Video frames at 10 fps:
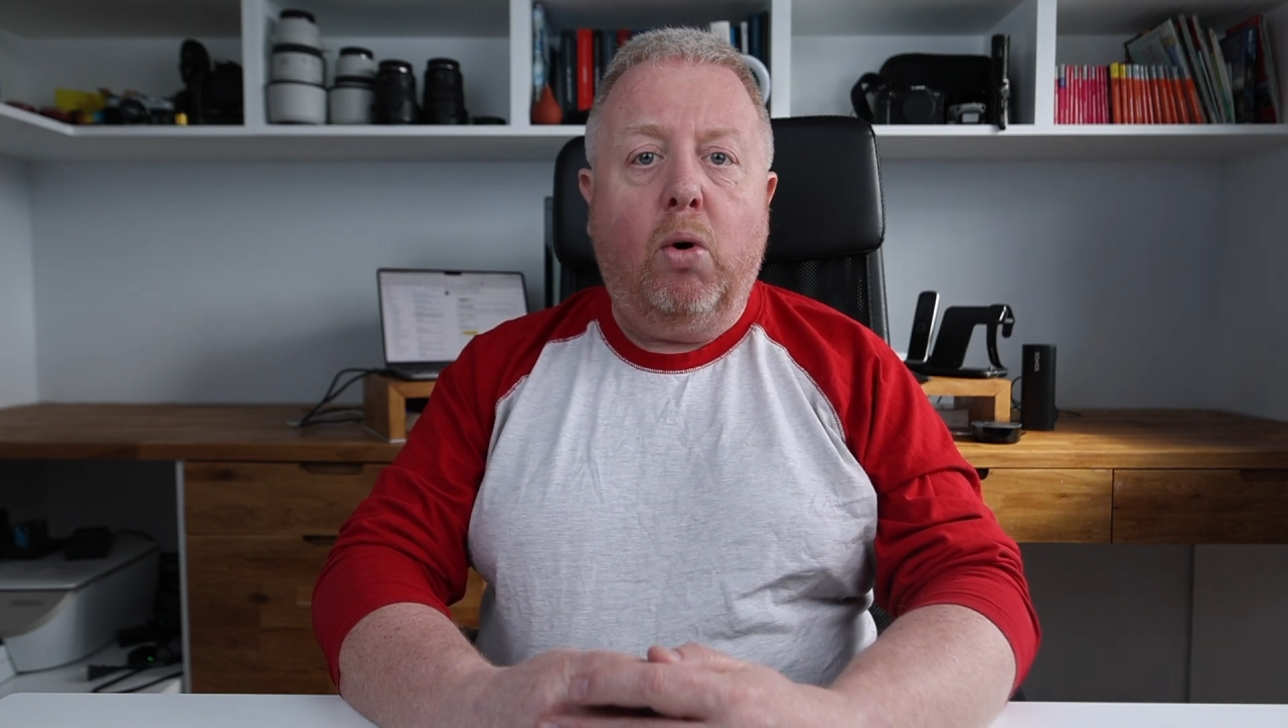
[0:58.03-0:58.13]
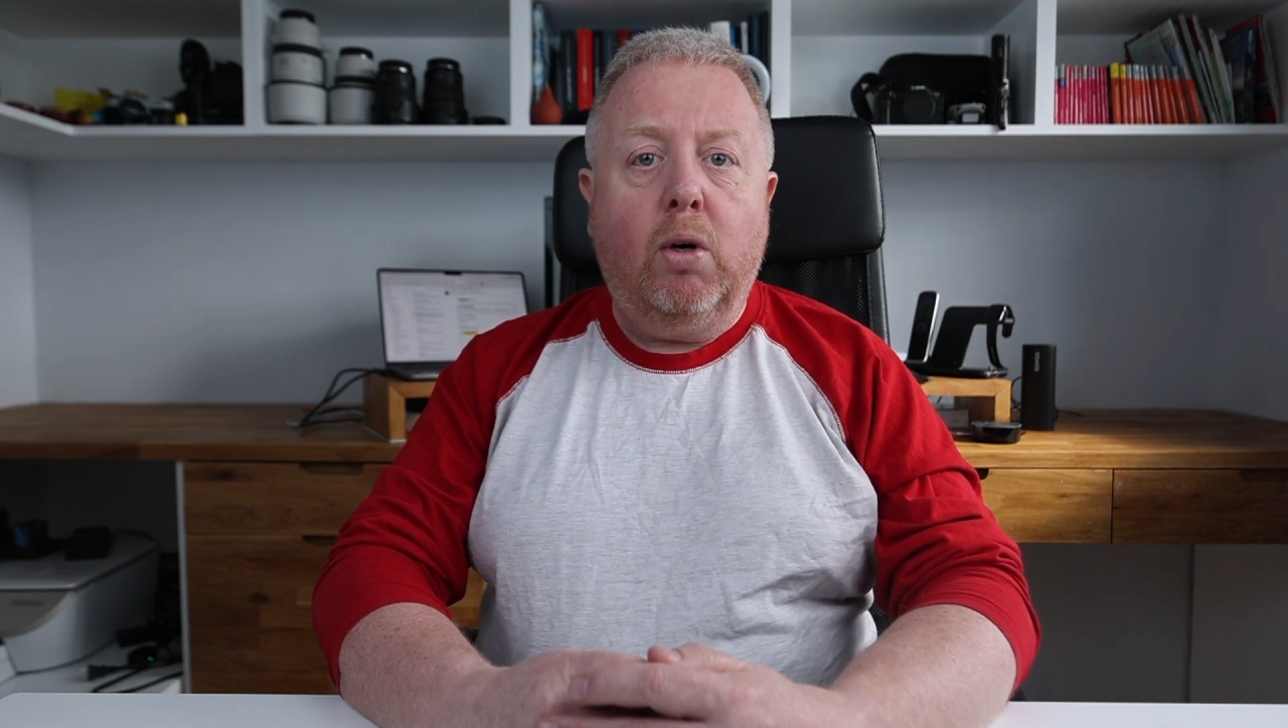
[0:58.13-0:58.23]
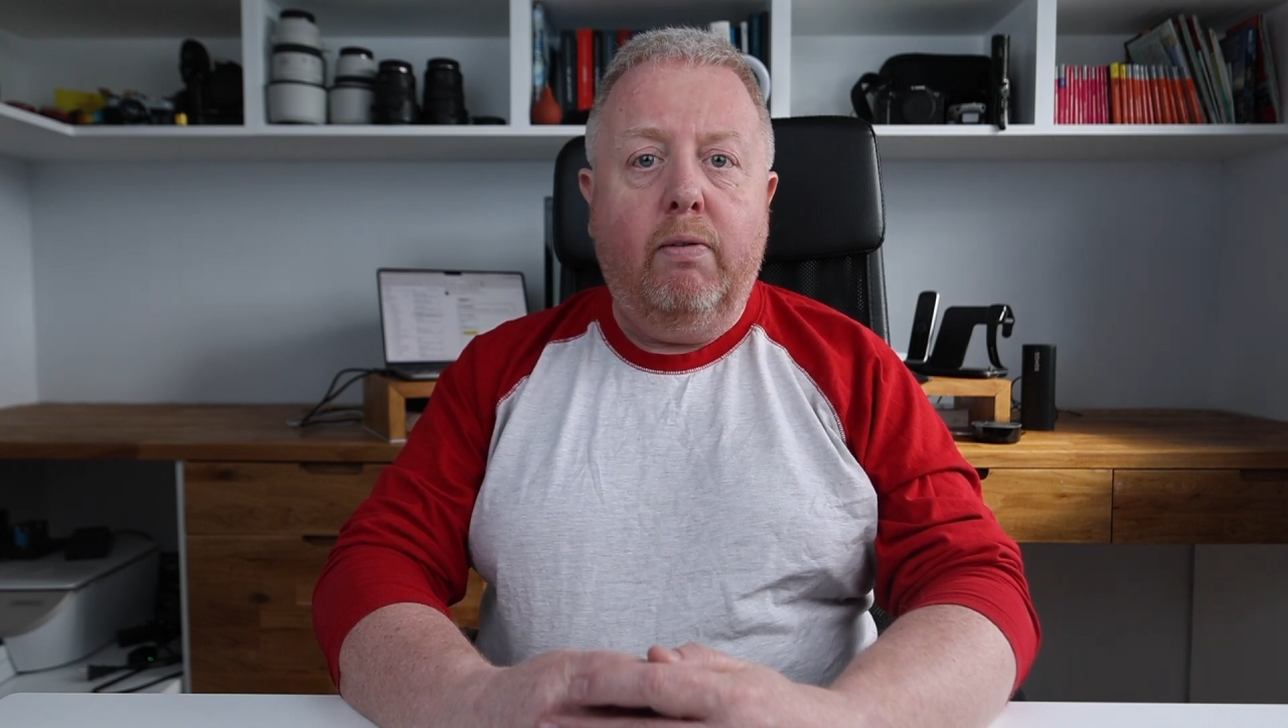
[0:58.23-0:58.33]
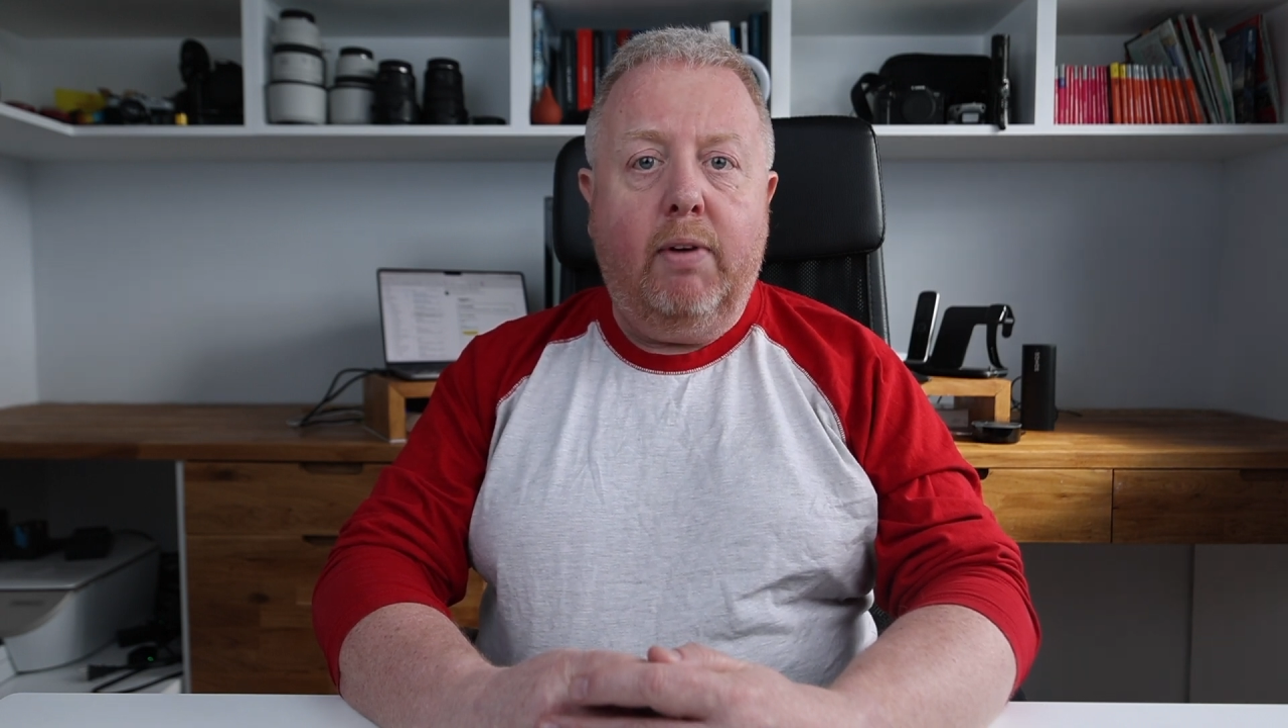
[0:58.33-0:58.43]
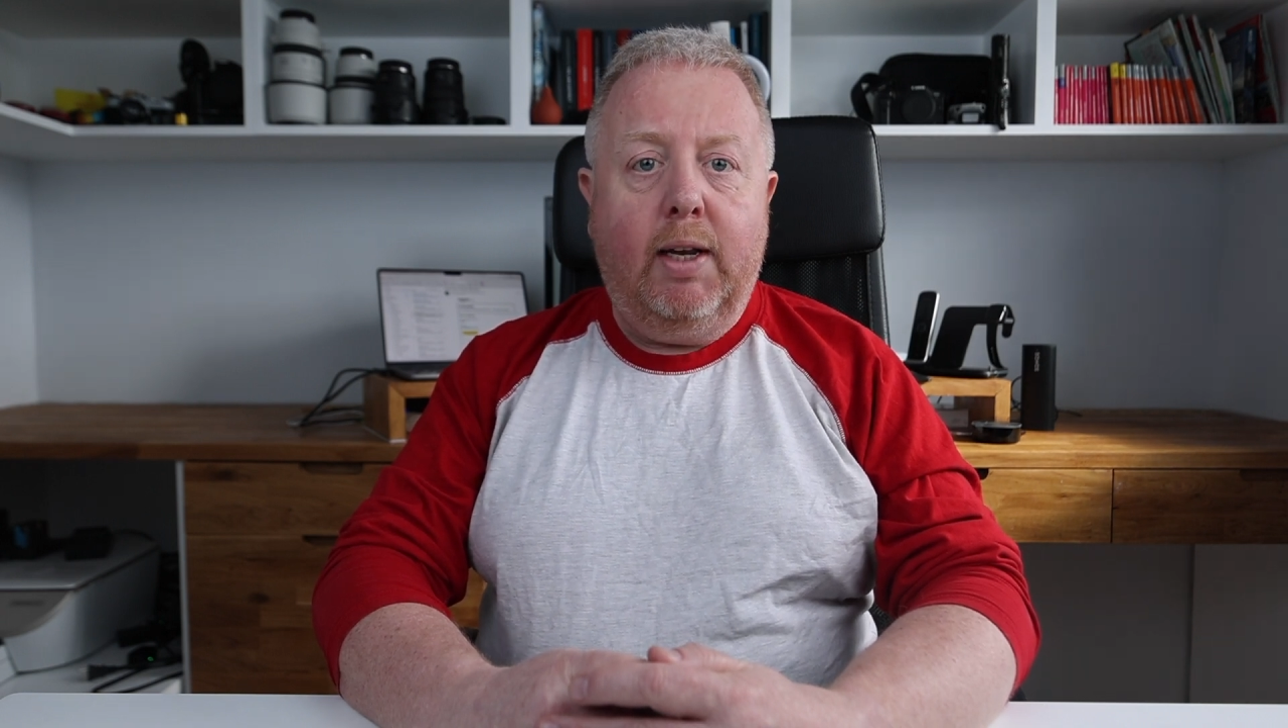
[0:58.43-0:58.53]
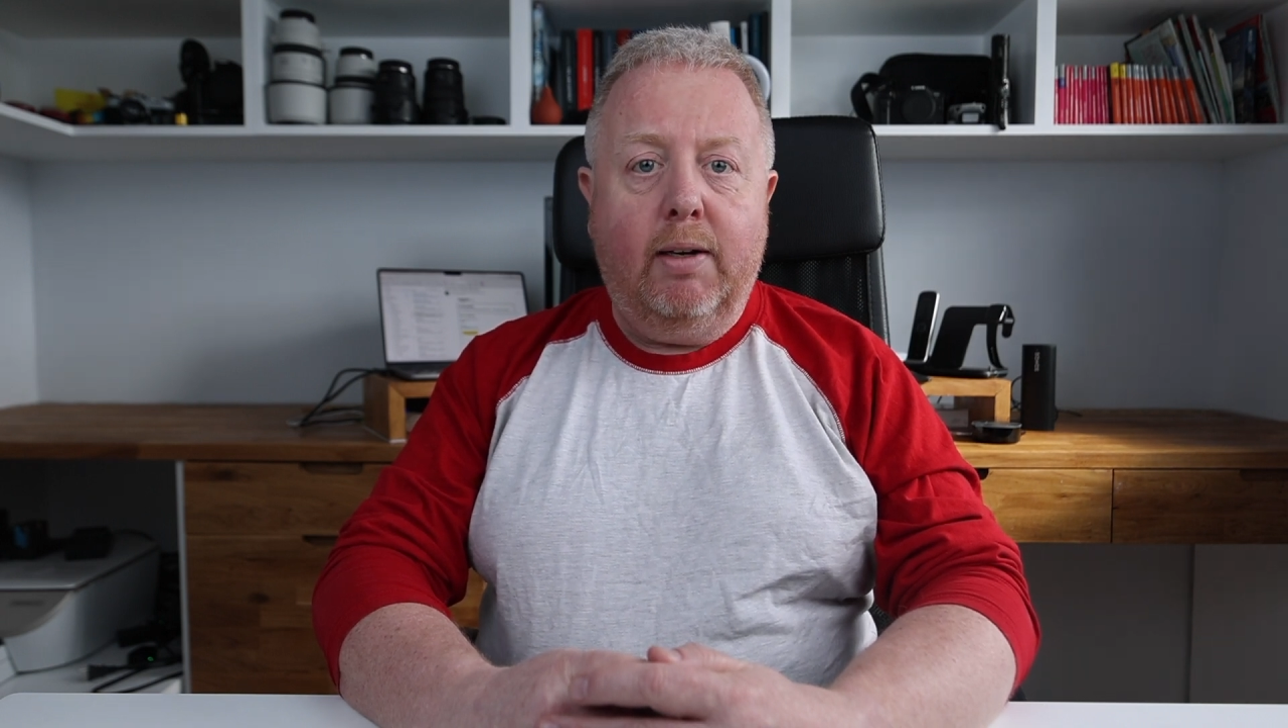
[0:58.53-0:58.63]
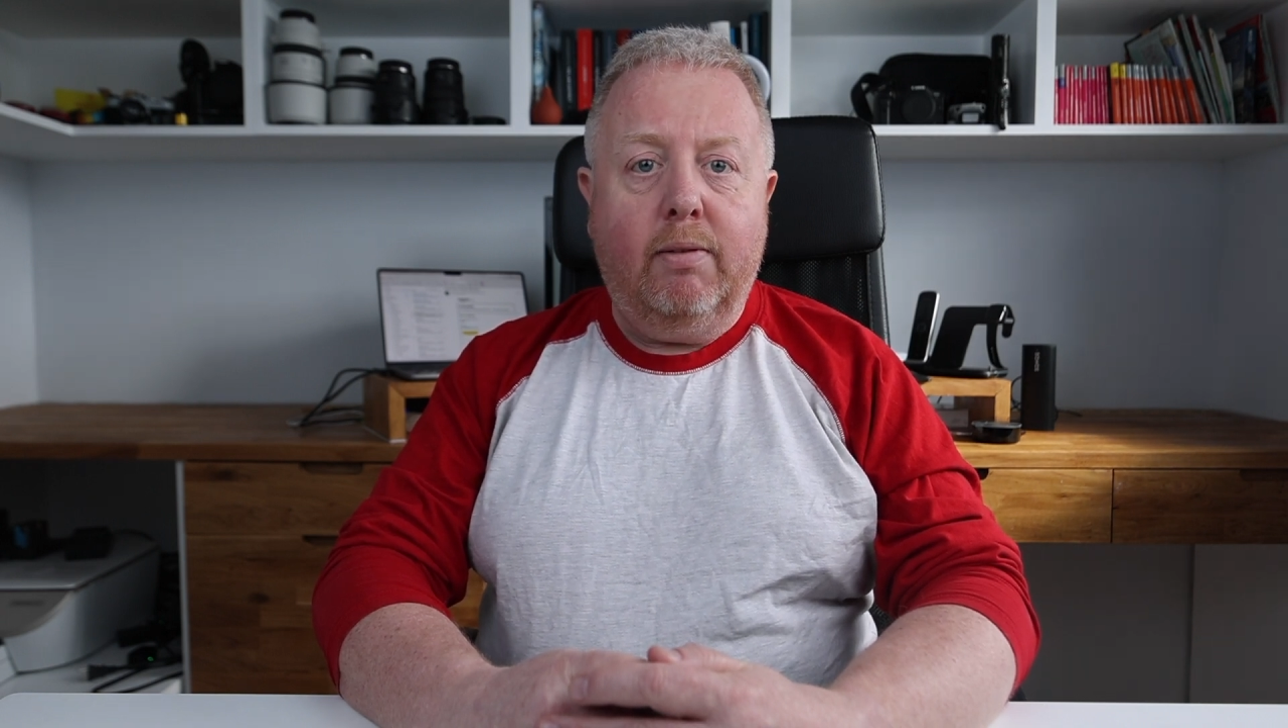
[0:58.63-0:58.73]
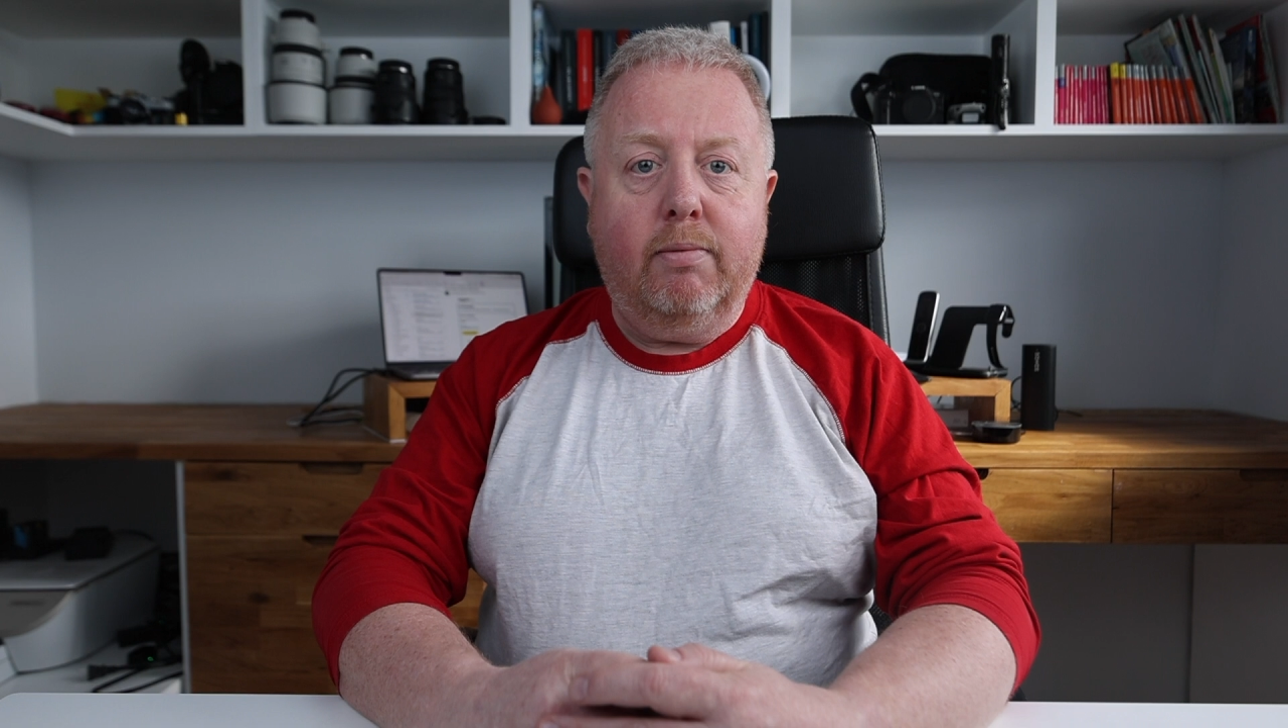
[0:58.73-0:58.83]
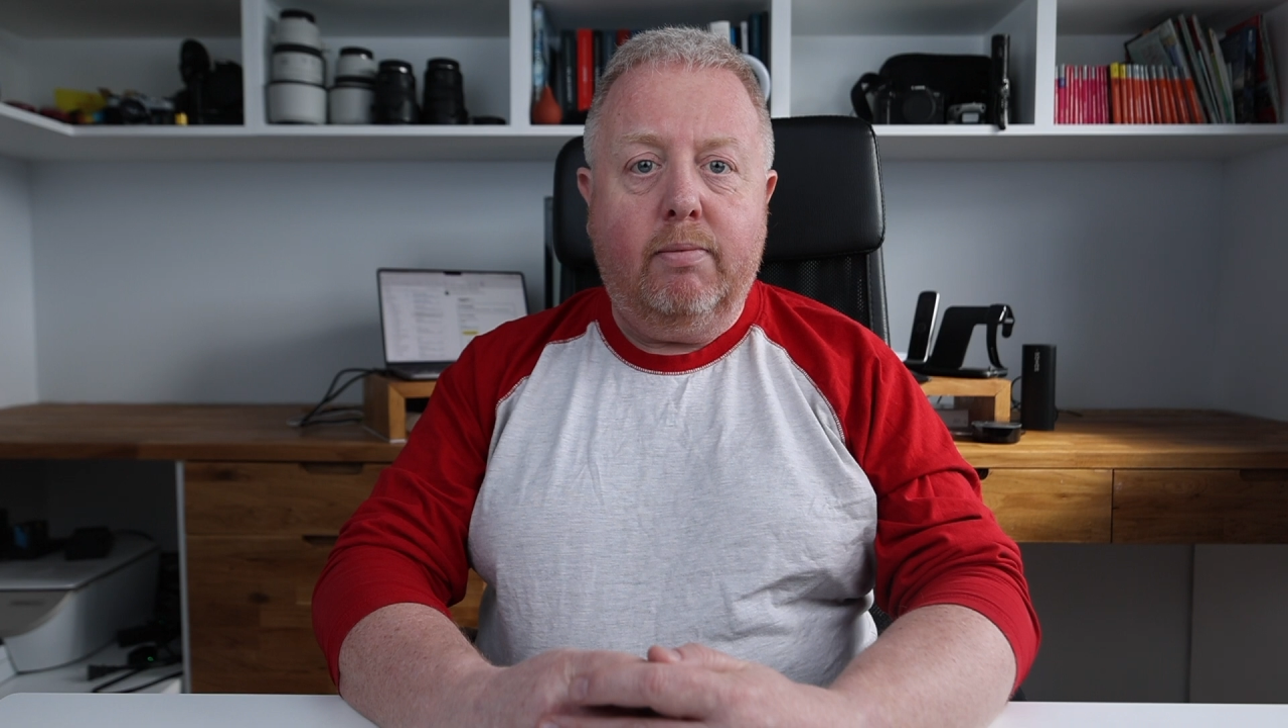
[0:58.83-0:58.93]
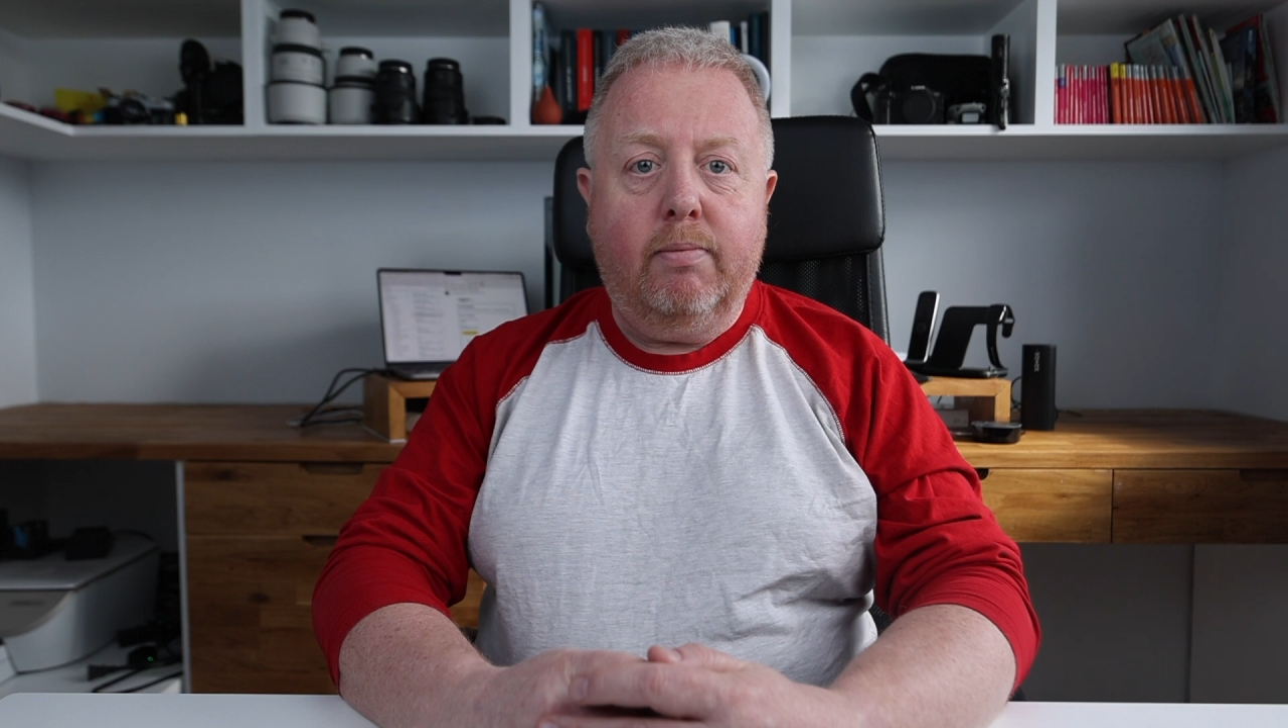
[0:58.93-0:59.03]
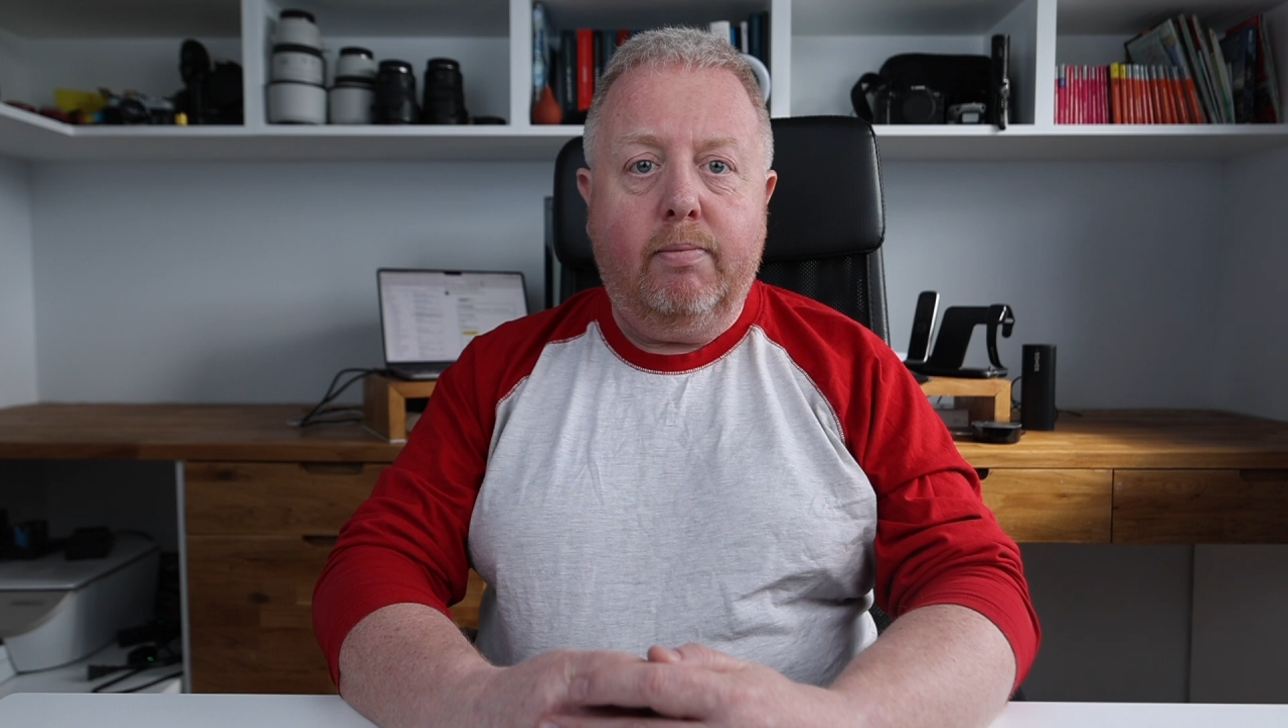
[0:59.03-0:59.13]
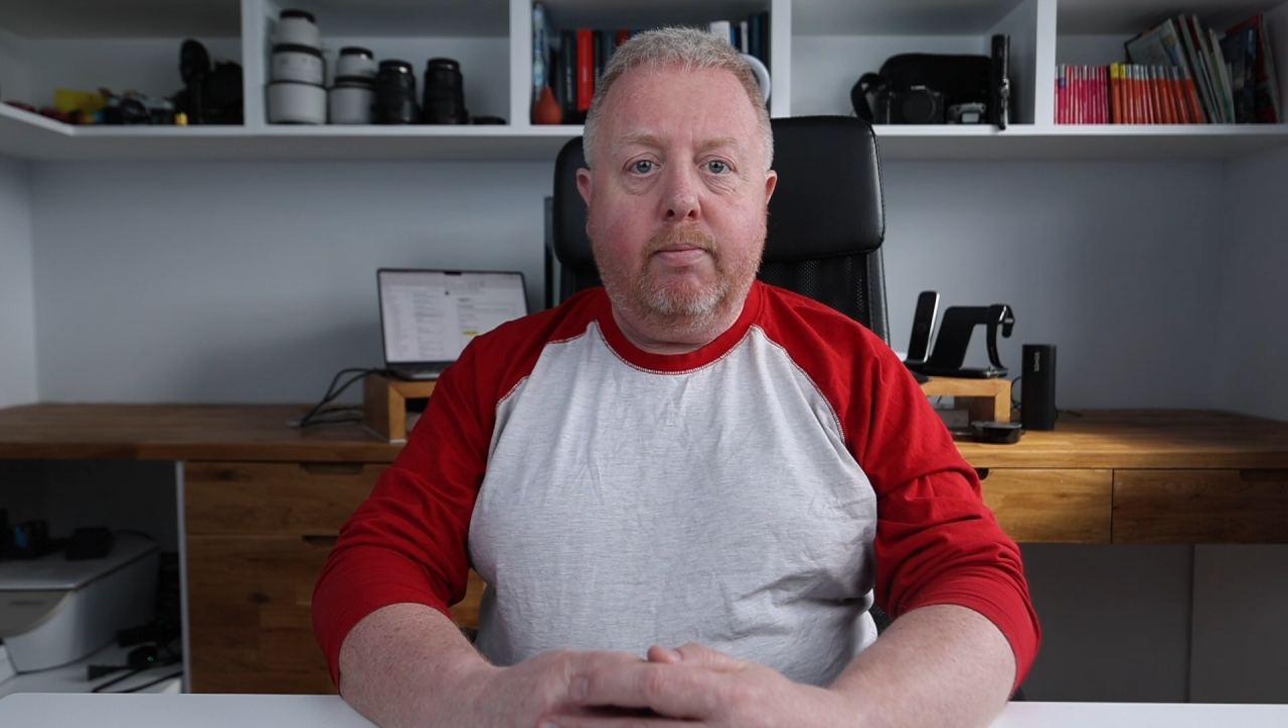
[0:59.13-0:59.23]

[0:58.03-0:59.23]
more convenient.